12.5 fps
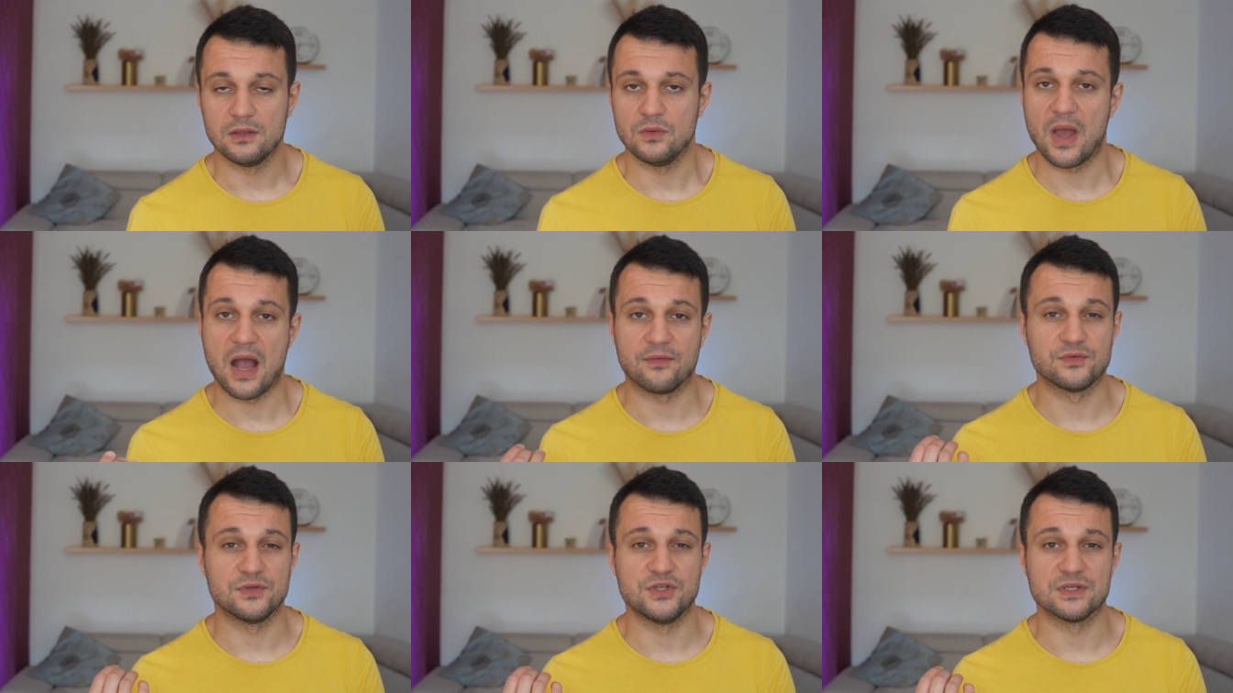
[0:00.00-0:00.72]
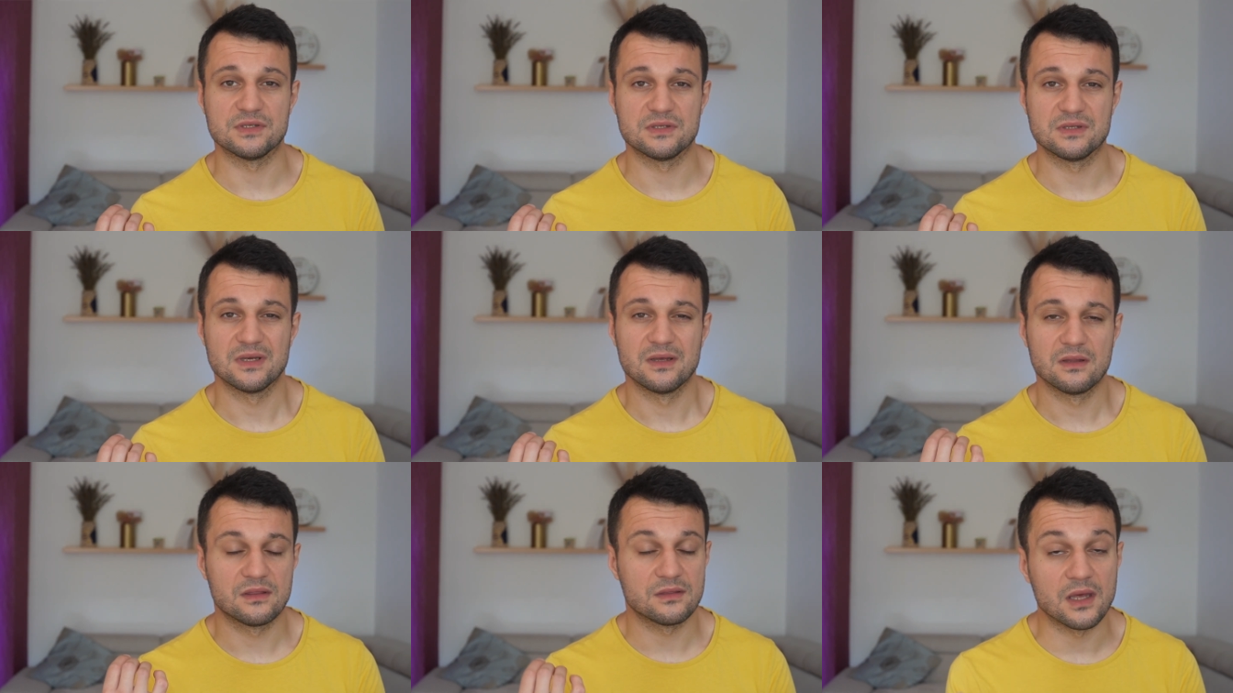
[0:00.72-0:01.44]
You have to just
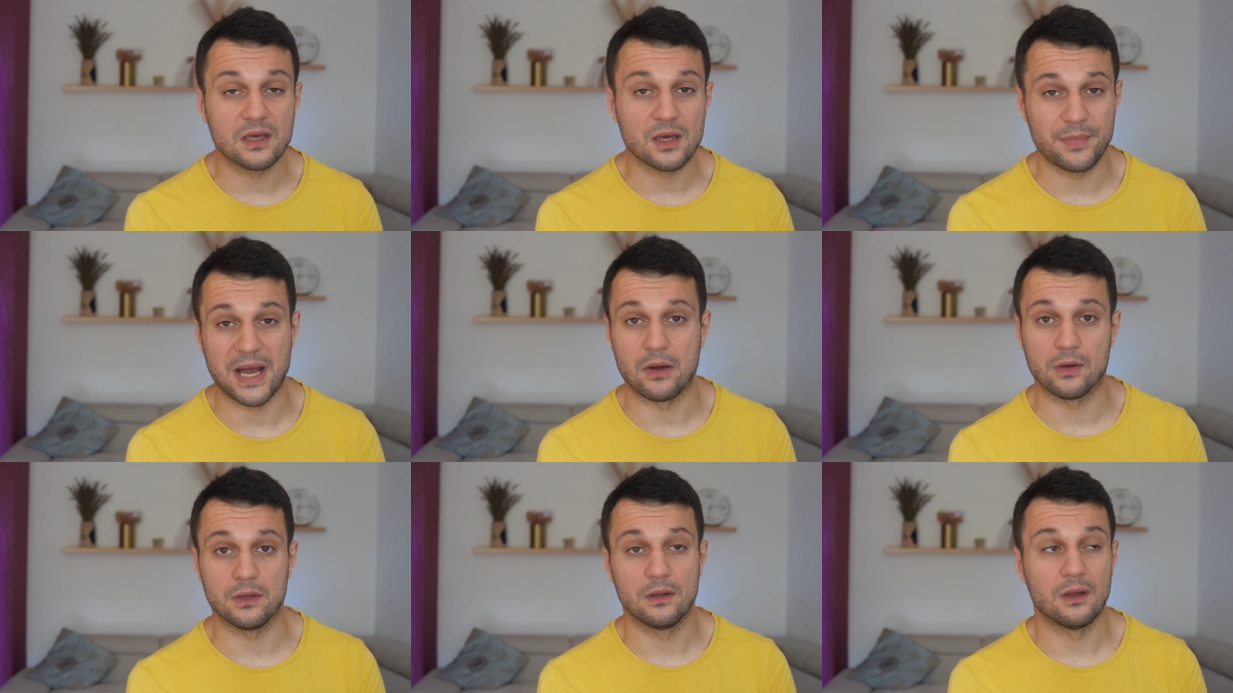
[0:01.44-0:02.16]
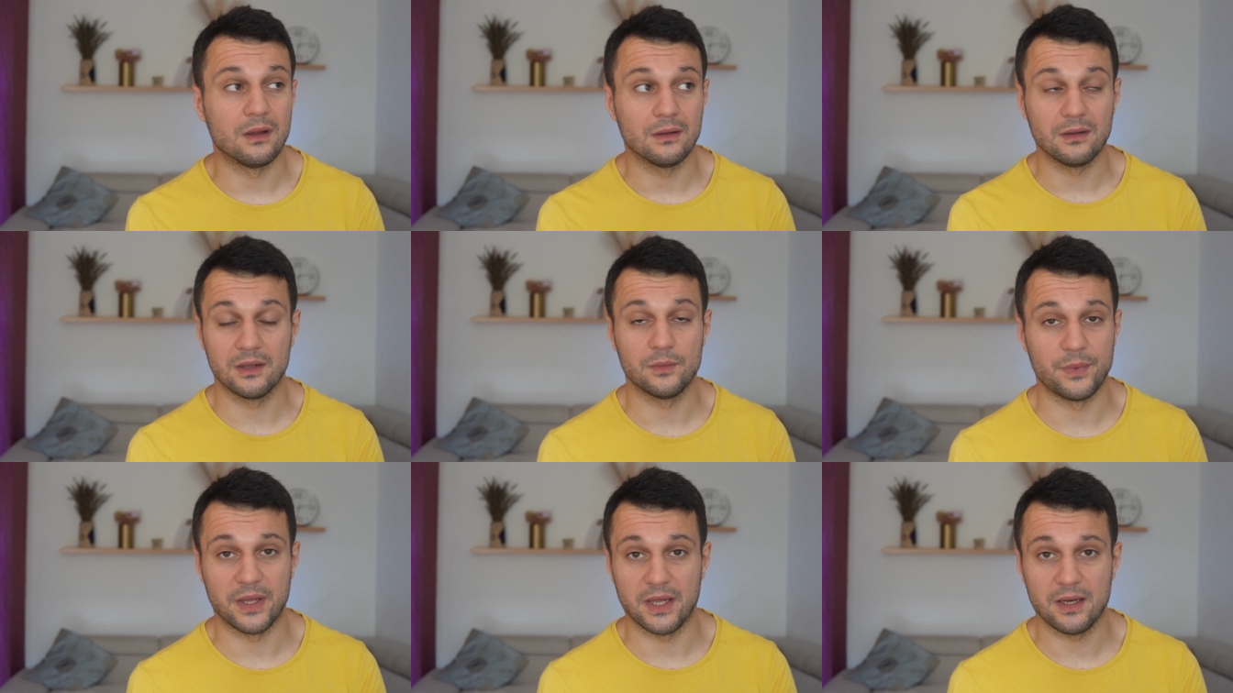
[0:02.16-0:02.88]
think about it a little
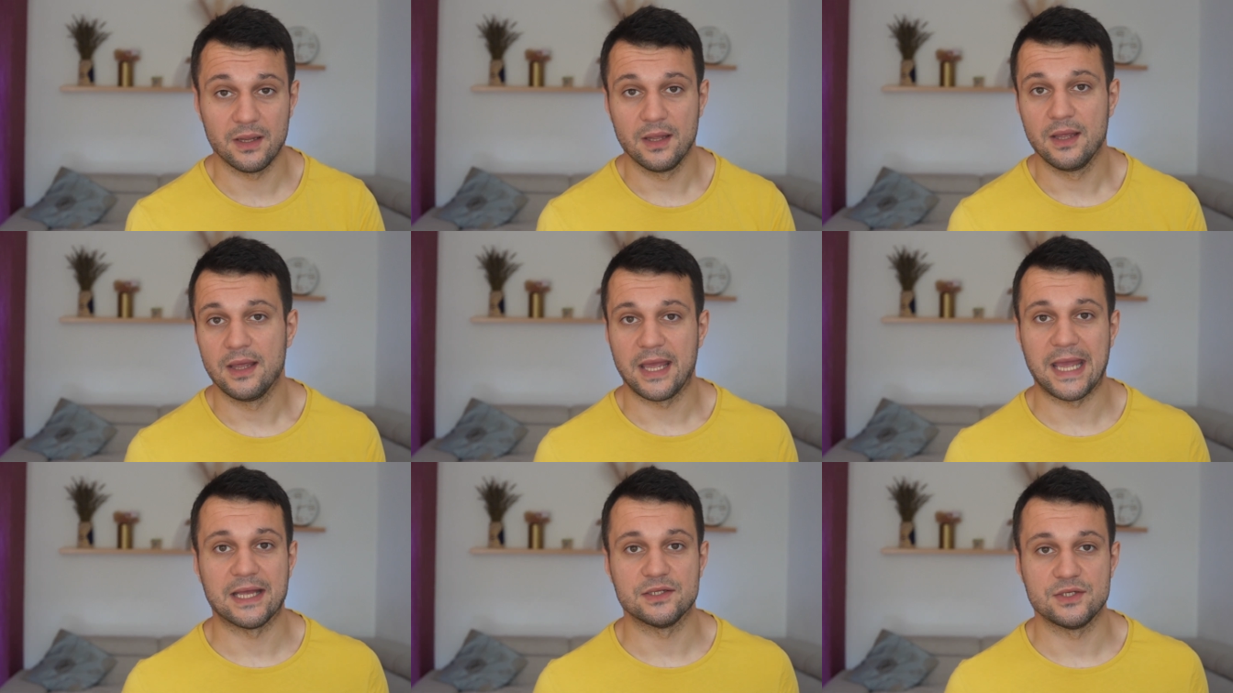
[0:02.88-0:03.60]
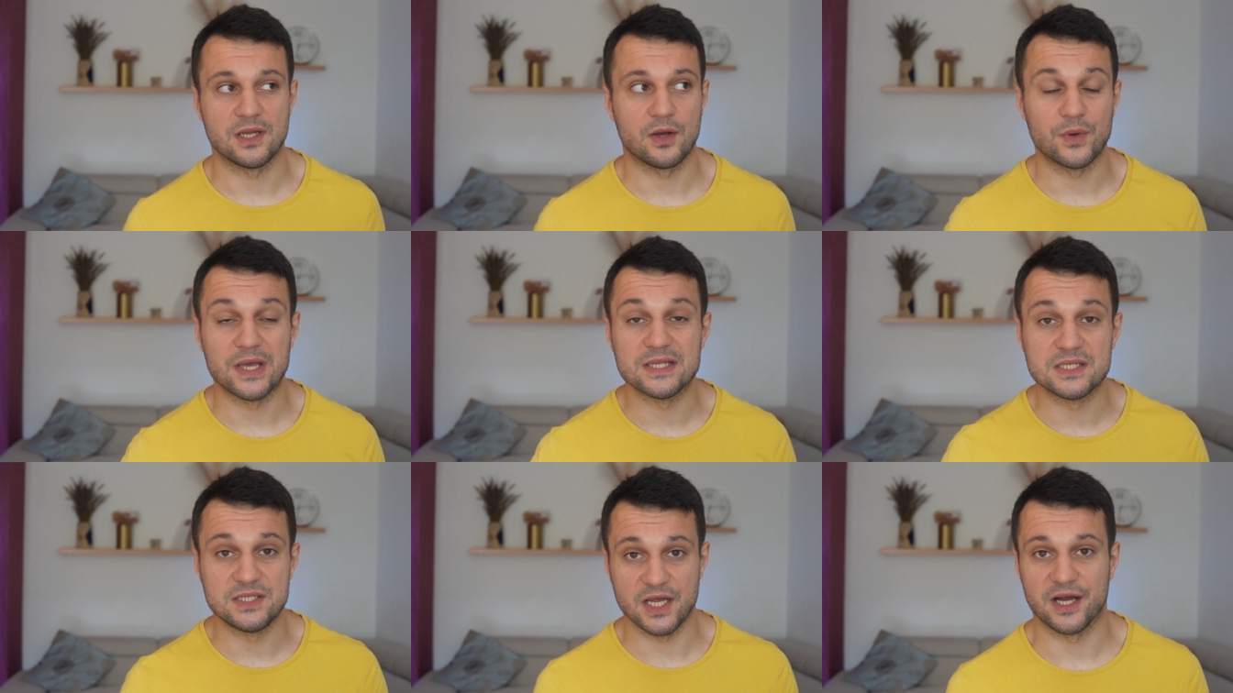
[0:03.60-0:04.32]
bit. And, you know,
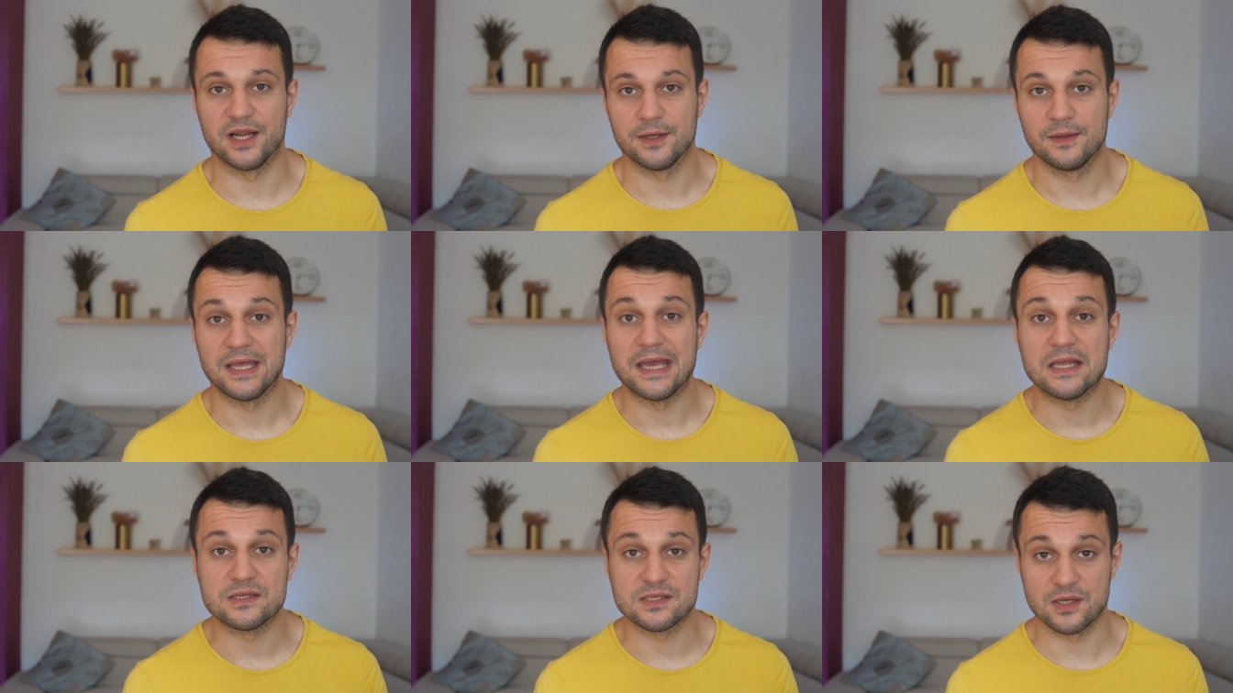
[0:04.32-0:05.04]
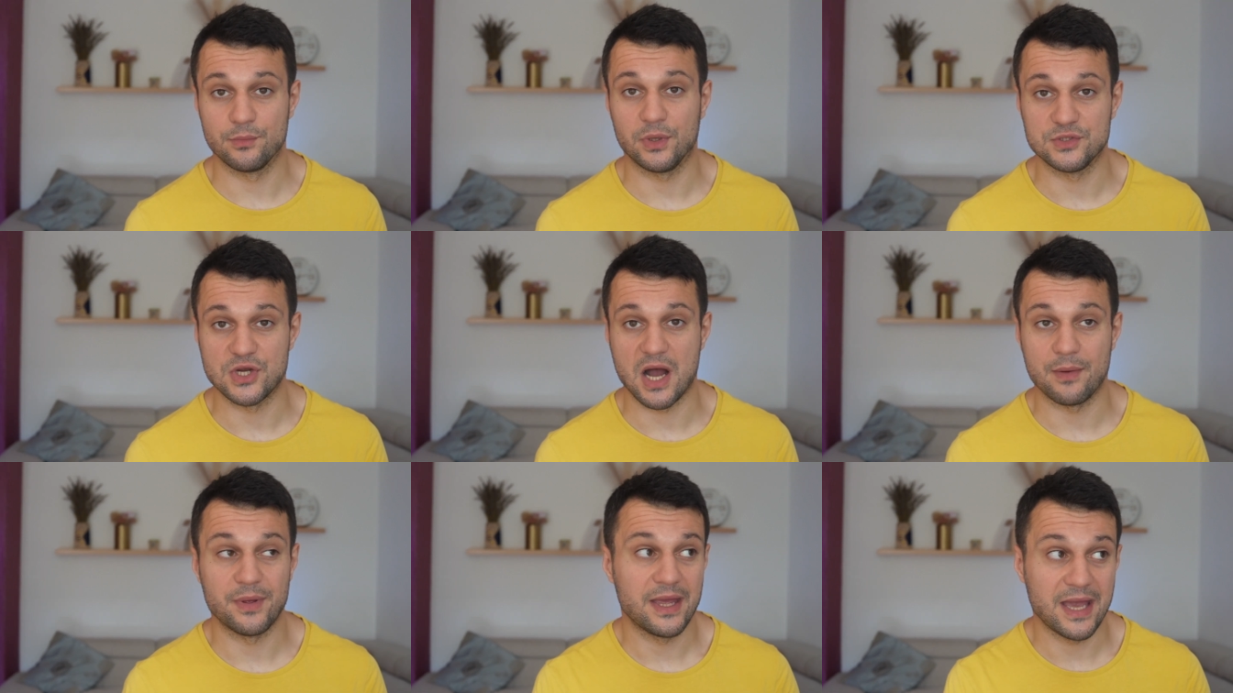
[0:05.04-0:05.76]
it's done. It's a simple
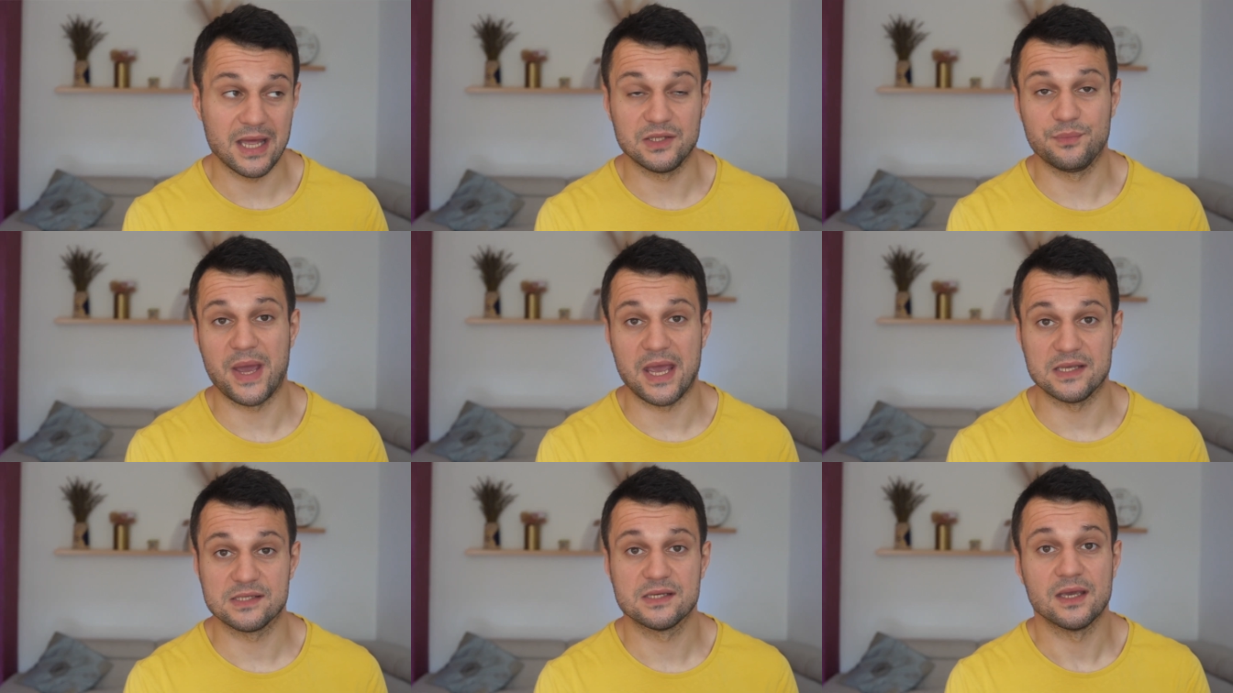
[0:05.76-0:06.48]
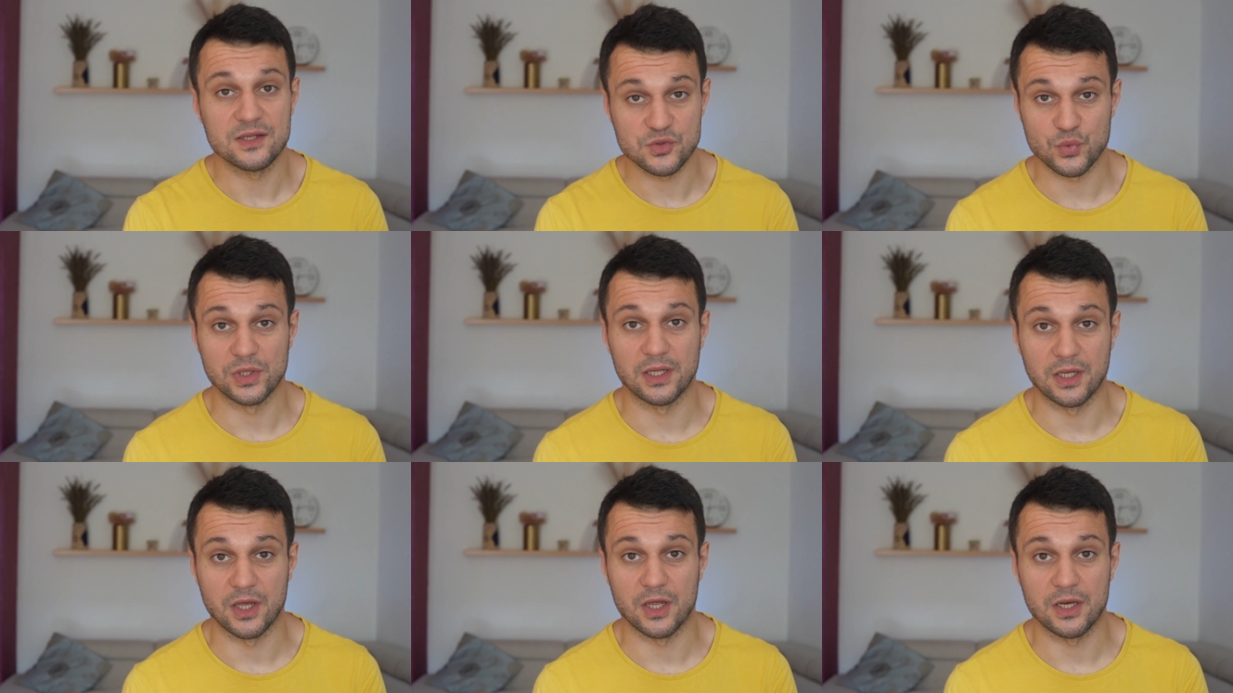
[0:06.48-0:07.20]
job and it pays. It's really
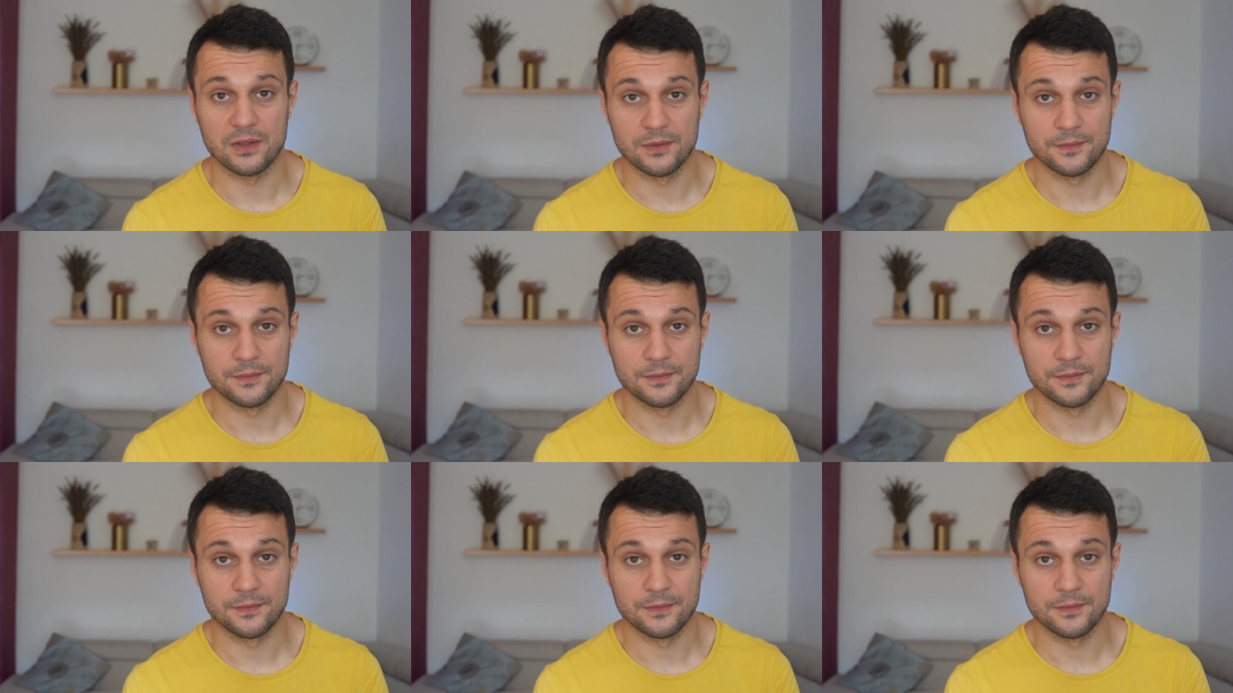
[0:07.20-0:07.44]
good.